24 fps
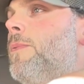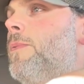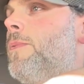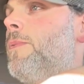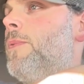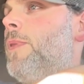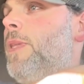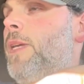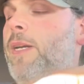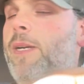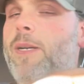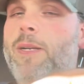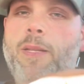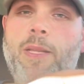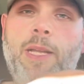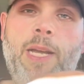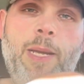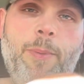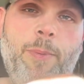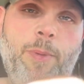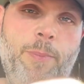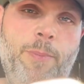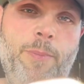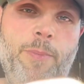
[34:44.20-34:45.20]
their
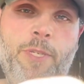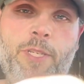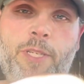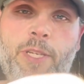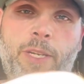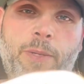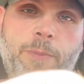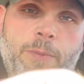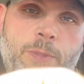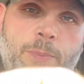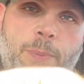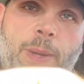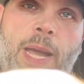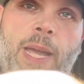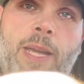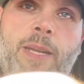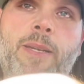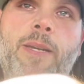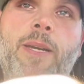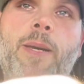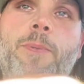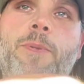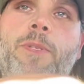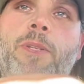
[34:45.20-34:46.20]
alignment machine was
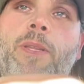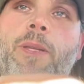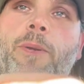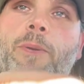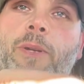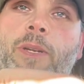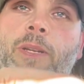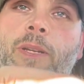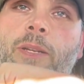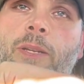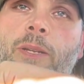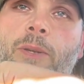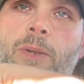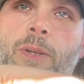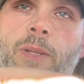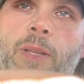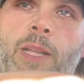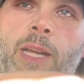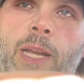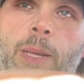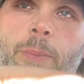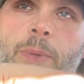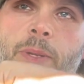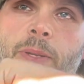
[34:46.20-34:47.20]
back up, so they were going to do an
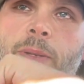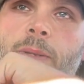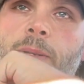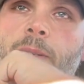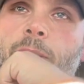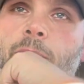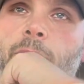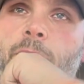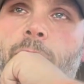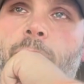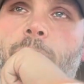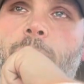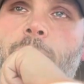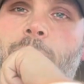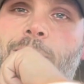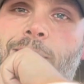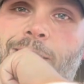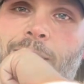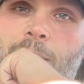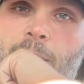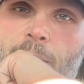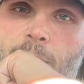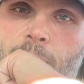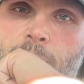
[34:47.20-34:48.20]
alignment,
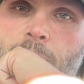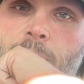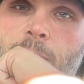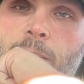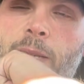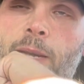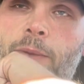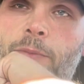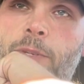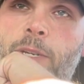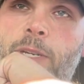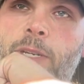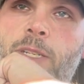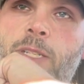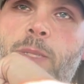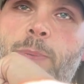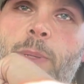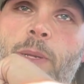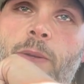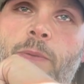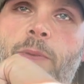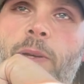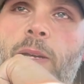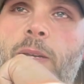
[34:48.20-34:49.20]
again, after I just
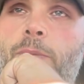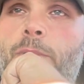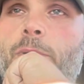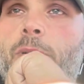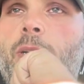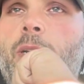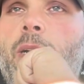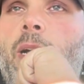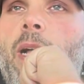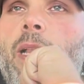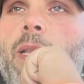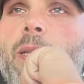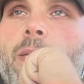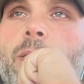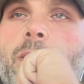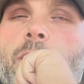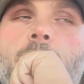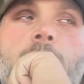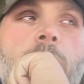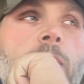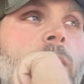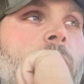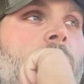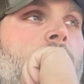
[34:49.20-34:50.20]
spent $500.
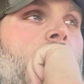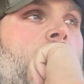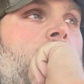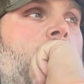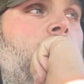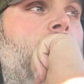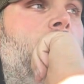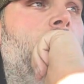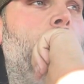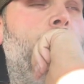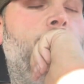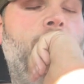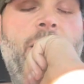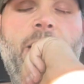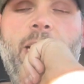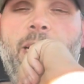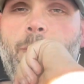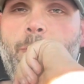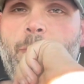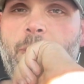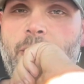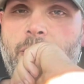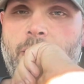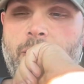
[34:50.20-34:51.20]
But it had
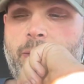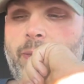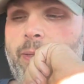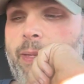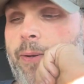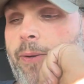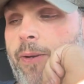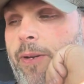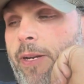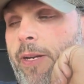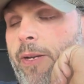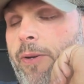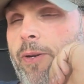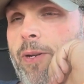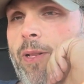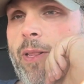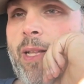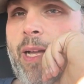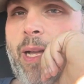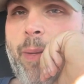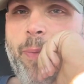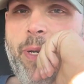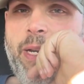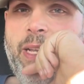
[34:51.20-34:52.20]
to be done. They were going to do an
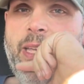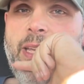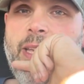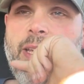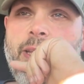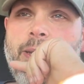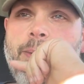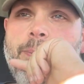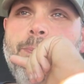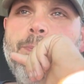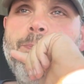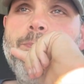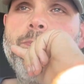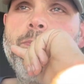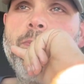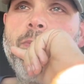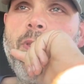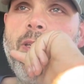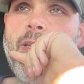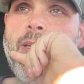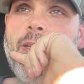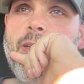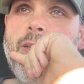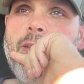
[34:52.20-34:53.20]
alignment again.
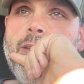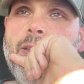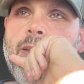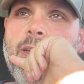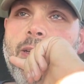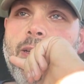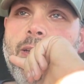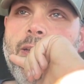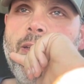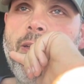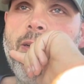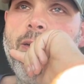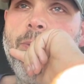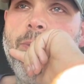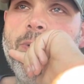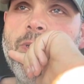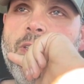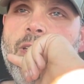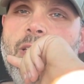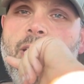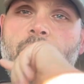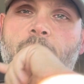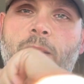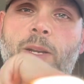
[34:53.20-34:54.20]
And, once
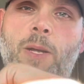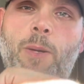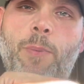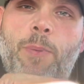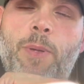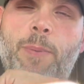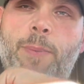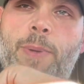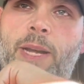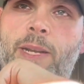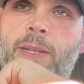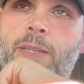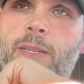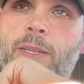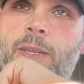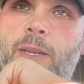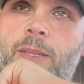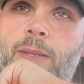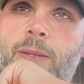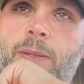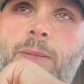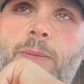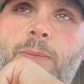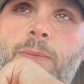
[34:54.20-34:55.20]
they got it all put back
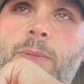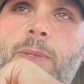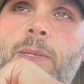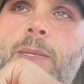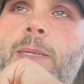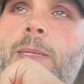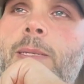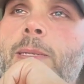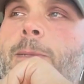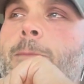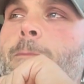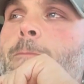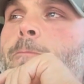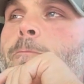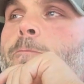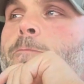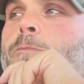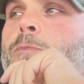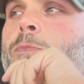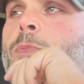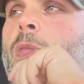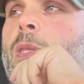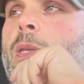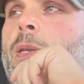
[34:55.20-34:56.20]
together.
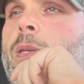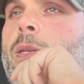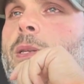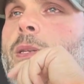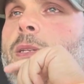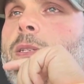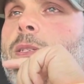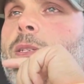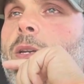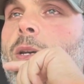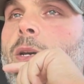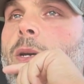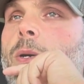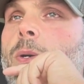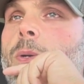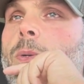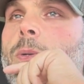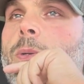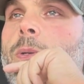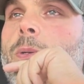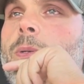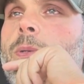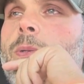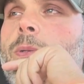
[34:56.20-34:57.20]
So,